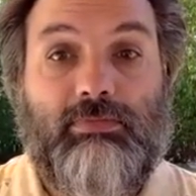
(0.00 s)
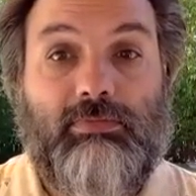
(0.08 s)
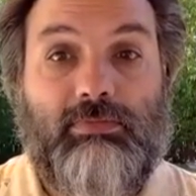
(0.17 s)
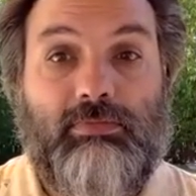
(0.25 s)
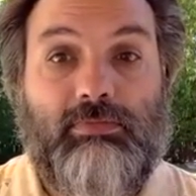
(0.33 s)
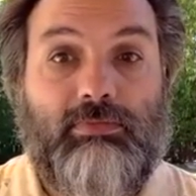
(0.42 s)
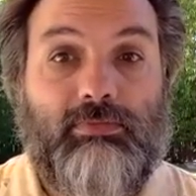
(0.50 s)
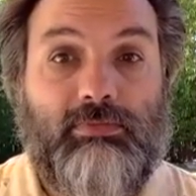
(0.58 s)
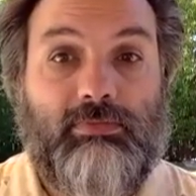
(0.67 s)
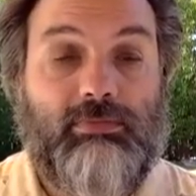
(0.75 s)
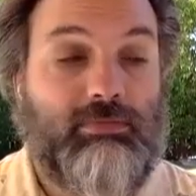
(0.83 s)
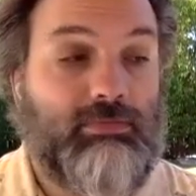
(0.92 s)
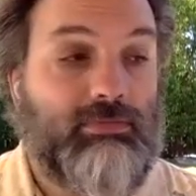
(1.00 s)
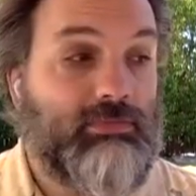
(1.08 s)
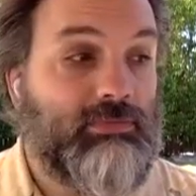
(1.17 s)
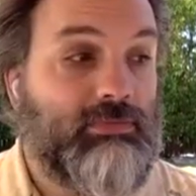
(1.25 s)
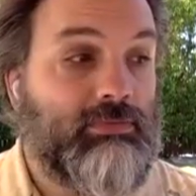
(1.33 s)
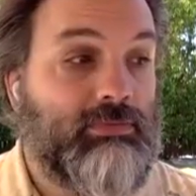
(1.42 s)

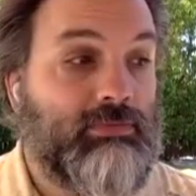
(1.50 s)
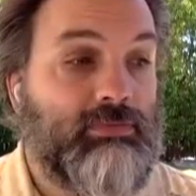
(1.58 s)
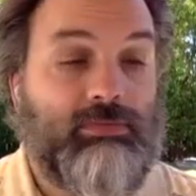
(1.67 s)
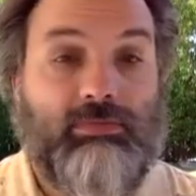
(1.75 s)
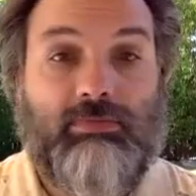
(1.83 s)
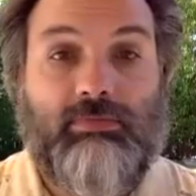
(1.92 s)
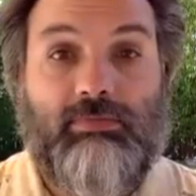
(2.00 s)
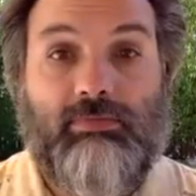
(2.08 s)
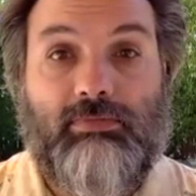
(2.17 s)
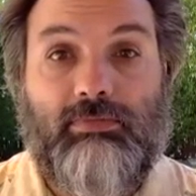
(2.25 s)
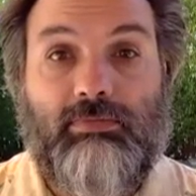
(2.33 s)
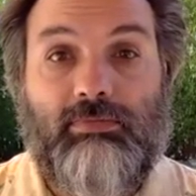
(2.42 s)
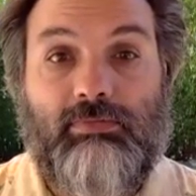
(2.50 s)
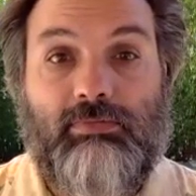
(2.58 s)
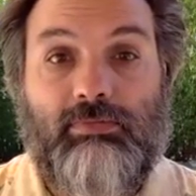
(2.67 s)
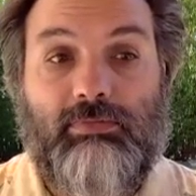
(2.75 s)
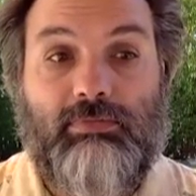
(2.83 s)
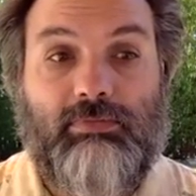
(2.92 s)

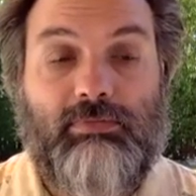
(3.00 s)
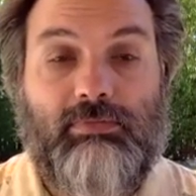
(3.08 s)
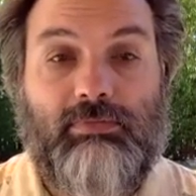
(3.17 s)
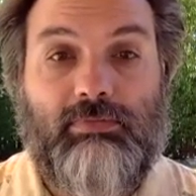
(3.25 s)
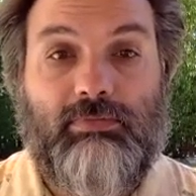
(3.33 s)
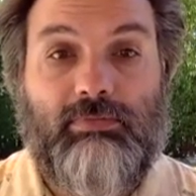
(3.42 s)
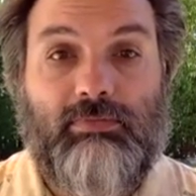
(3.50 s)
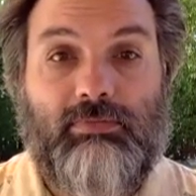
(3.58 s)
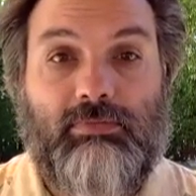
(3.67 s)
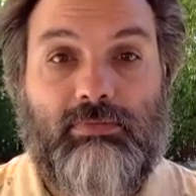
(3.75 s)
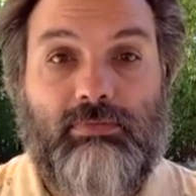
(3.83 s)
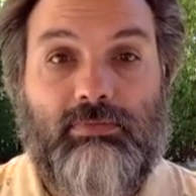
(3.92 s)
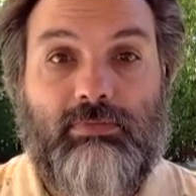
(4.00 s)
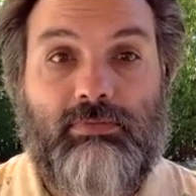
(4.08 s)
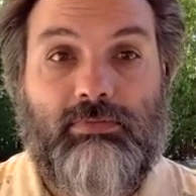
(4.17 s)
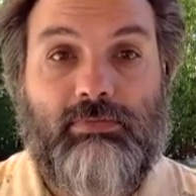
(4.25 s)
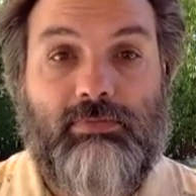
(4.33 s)
[no speech]